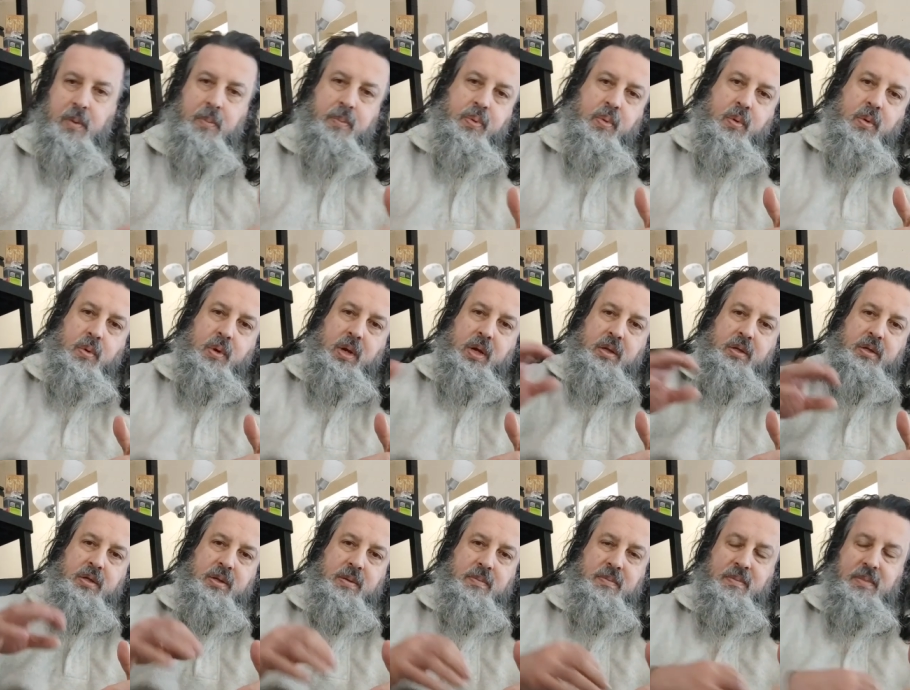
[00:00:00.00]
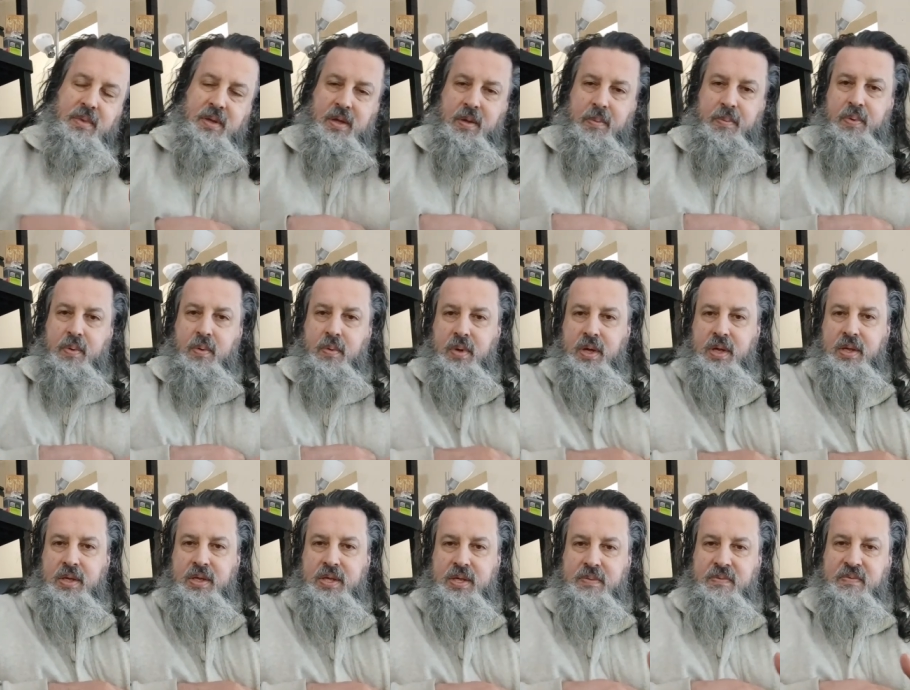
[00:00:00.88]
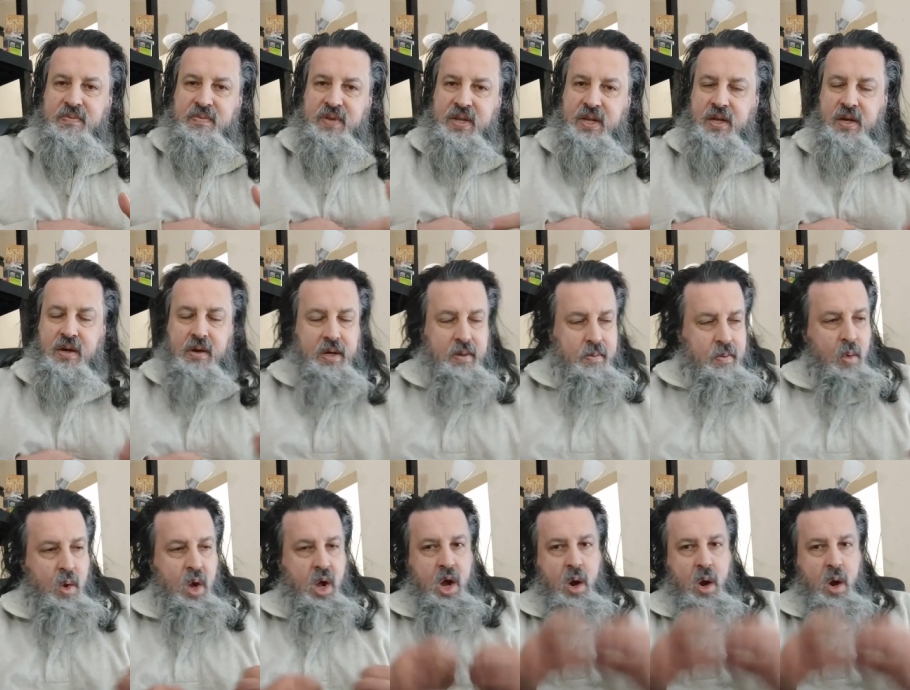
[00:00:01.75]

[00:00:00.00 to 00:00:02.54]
You pour in some you pour in some vinegar, and